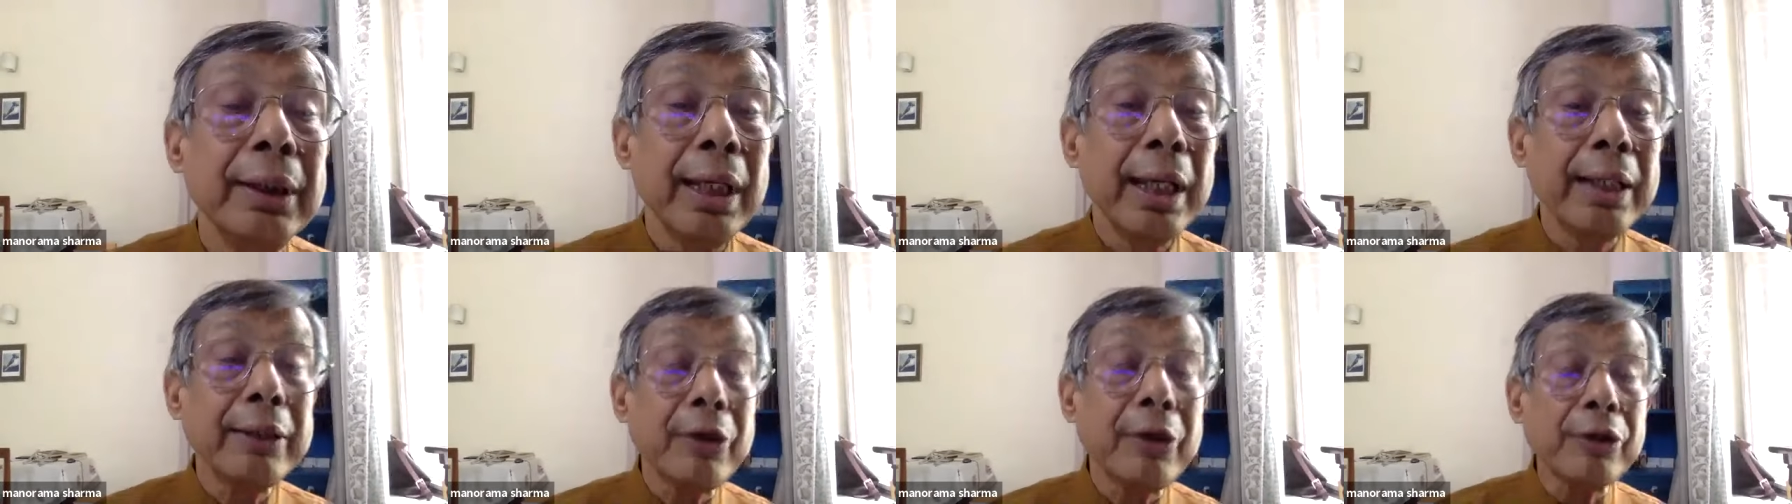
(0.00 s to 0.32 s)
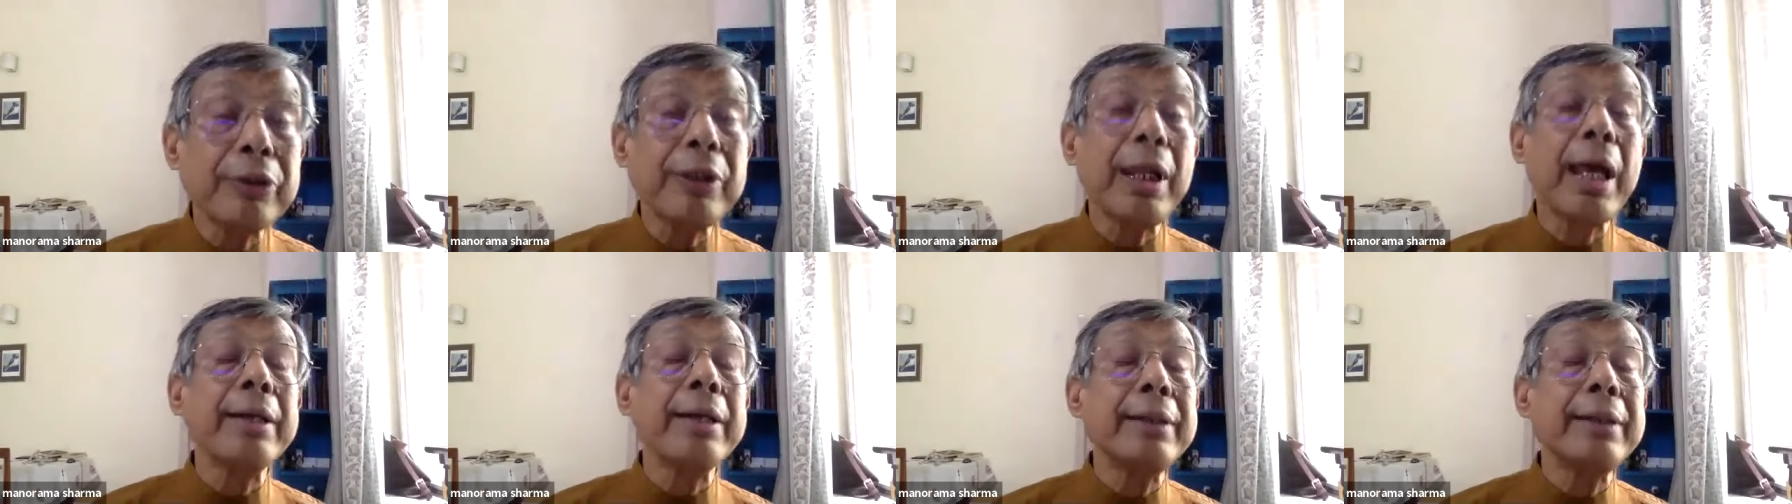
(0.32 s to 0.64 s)
And
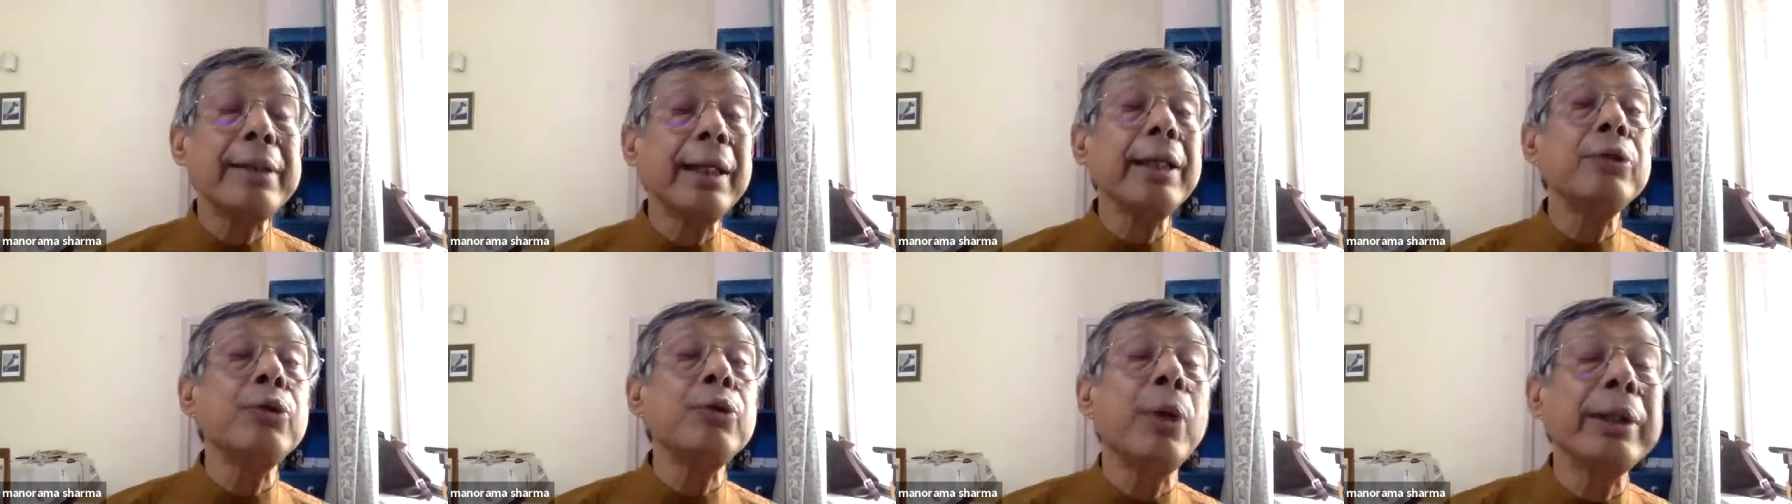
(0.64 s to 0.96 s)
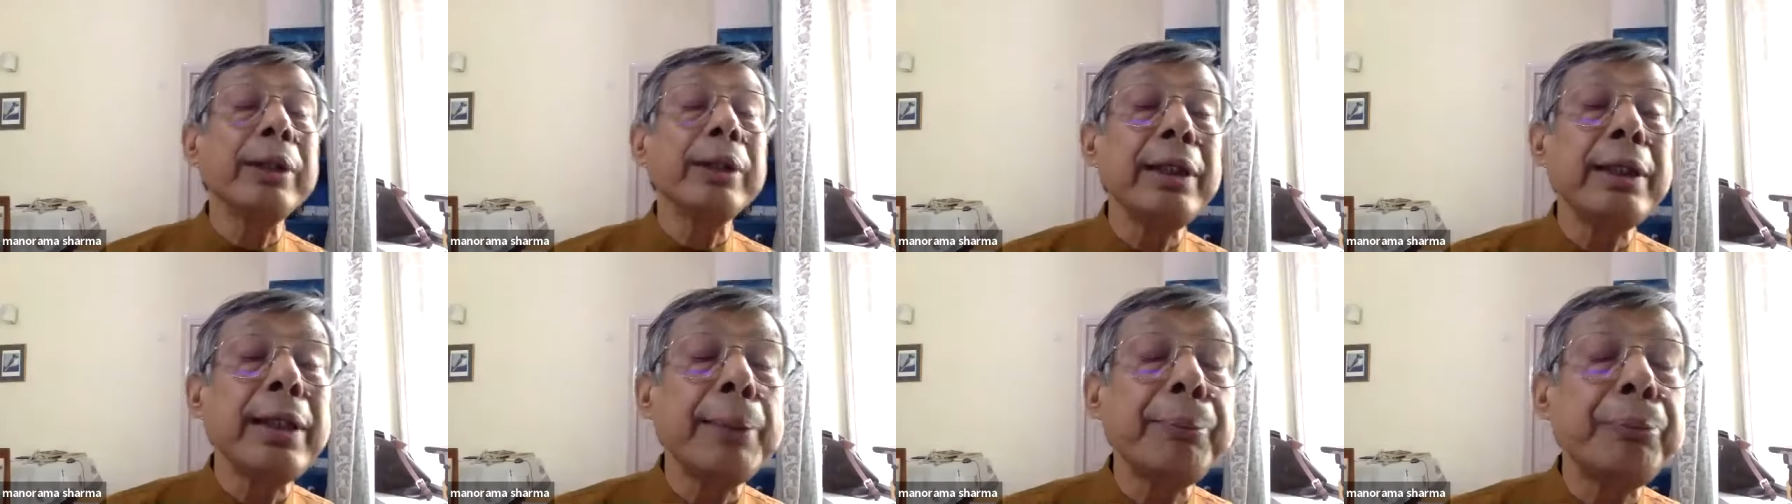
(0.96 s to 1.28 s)
on the other hand,
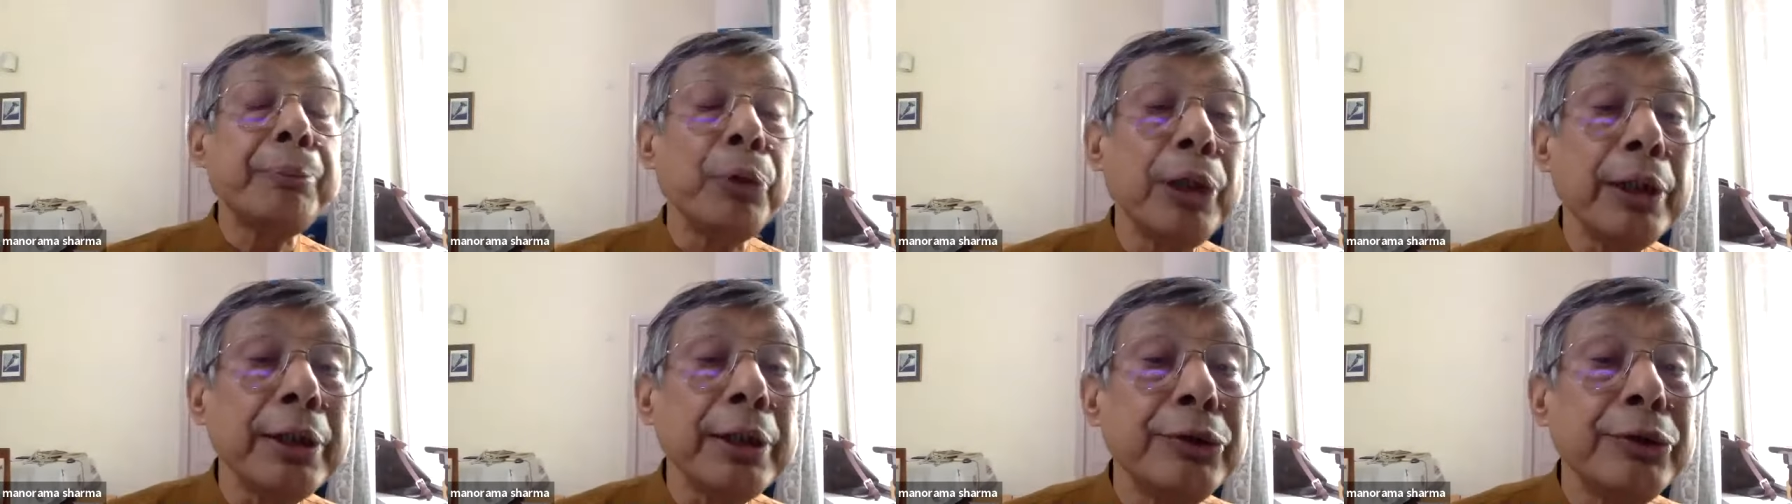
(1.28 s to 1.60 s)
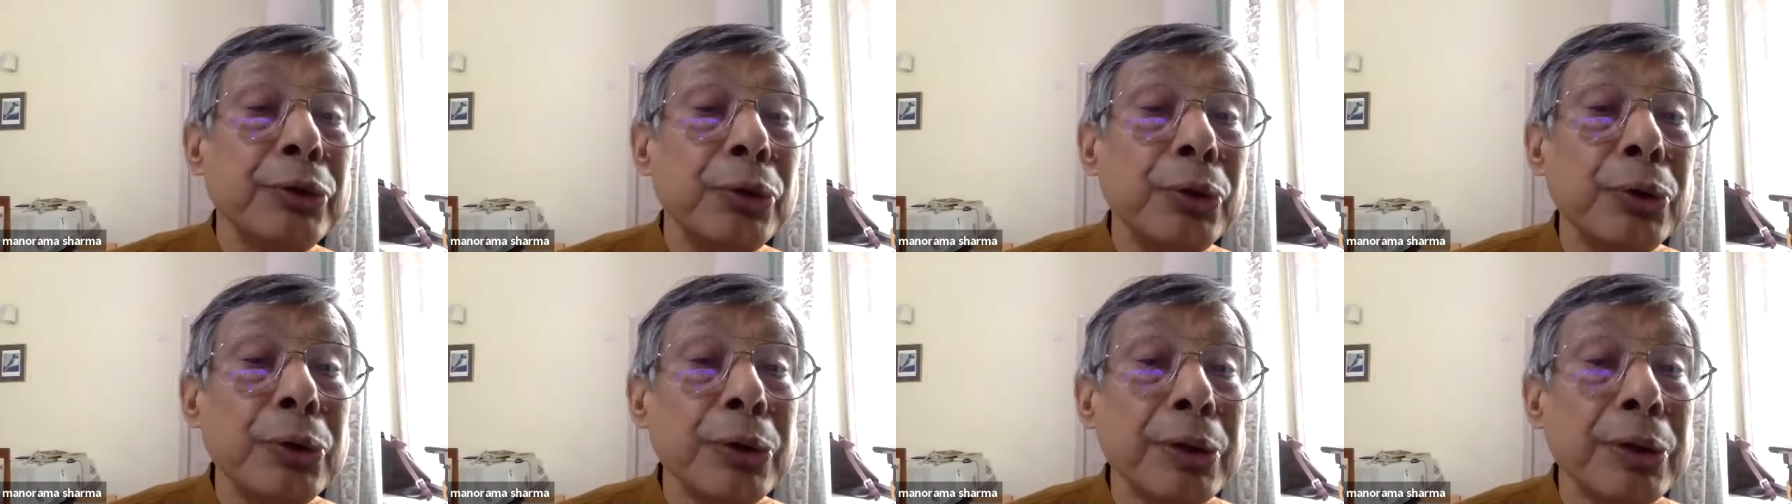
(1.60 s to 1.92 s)
what did the police
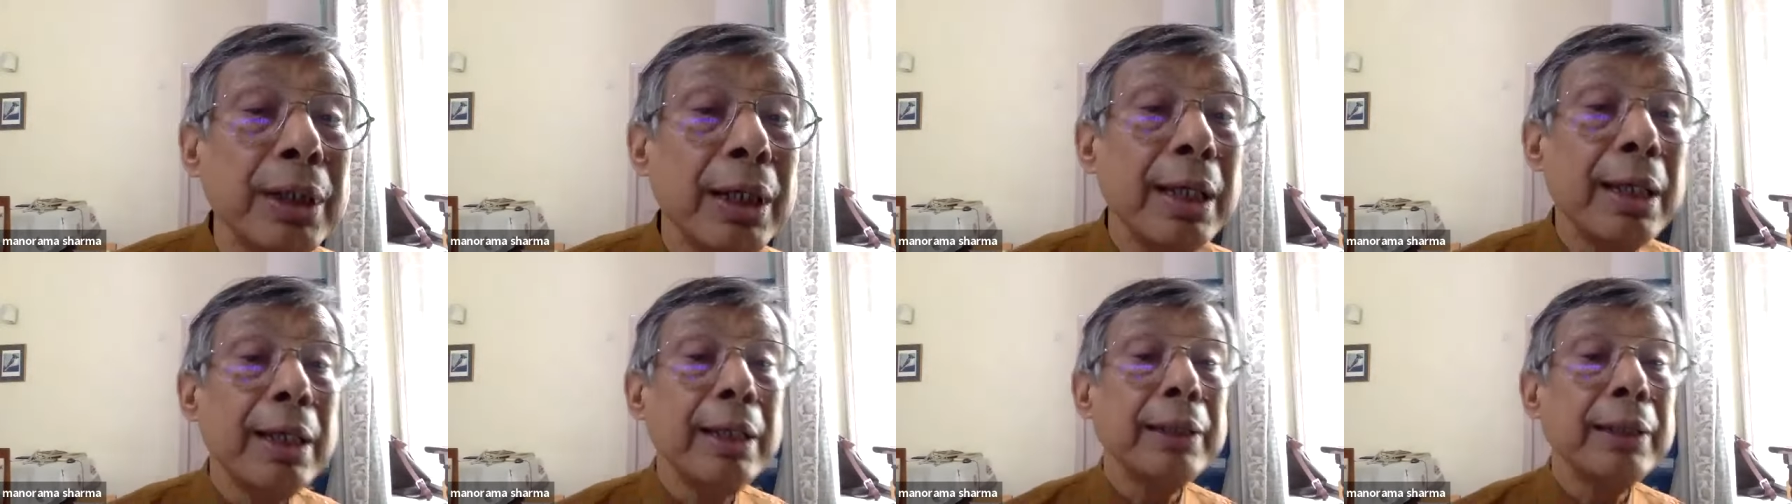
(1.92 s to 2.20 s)
do?